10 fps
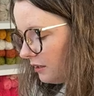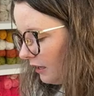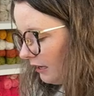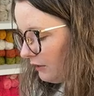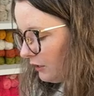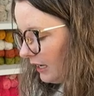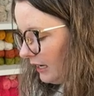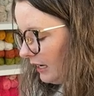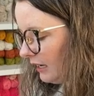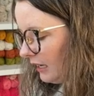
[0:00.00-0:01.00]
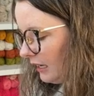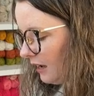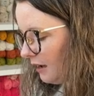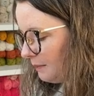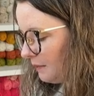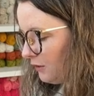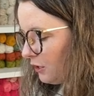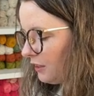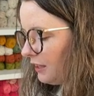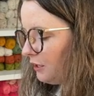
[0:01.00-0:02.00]
If you're getting, um, if you're
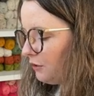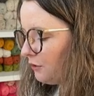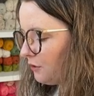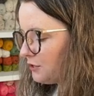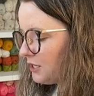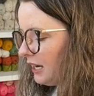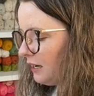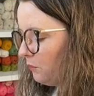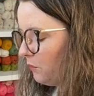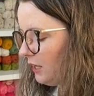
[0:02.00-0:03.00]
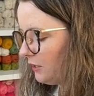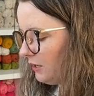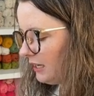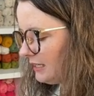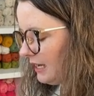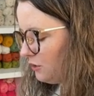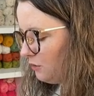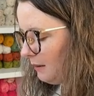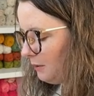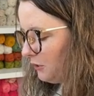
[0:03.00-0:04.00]
going to think you can crochet while you get a tattoo,
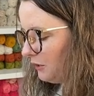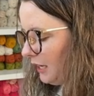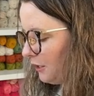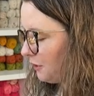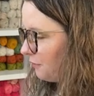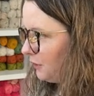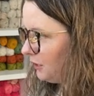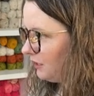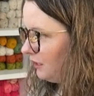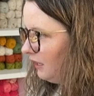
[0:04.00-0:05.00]
maybe your leg or your foot.